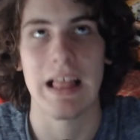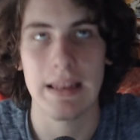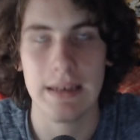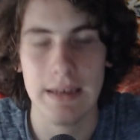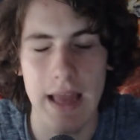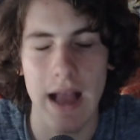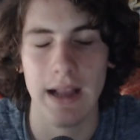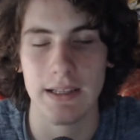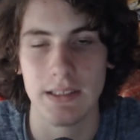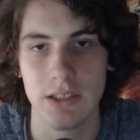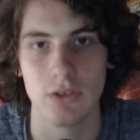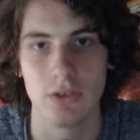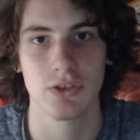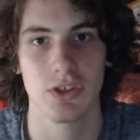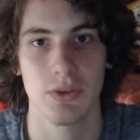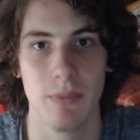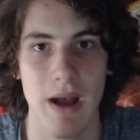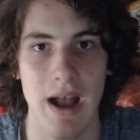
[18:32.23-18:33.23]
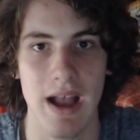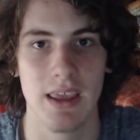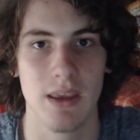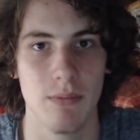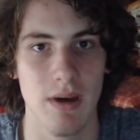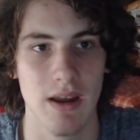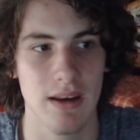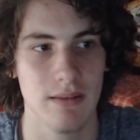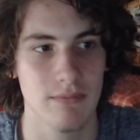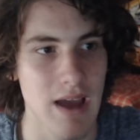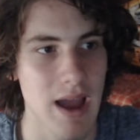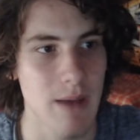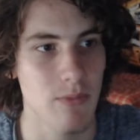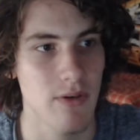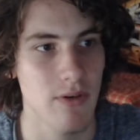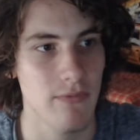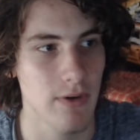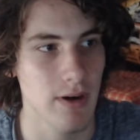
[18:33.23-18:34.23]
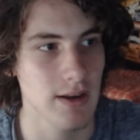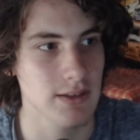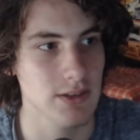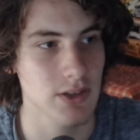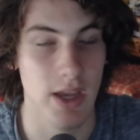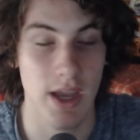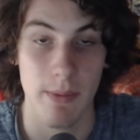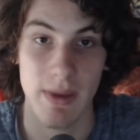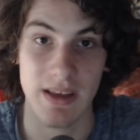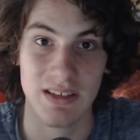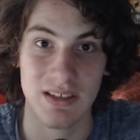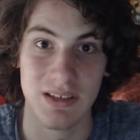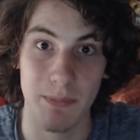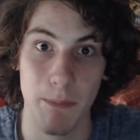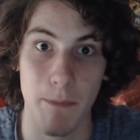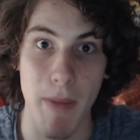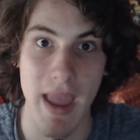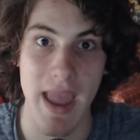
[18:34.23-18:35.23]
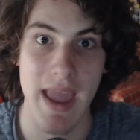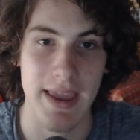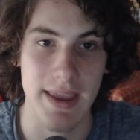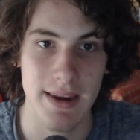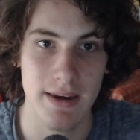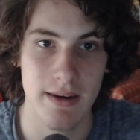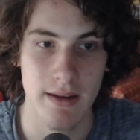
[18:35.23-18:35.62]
Nagata Uzumaki, but I'm referring to him as Pain.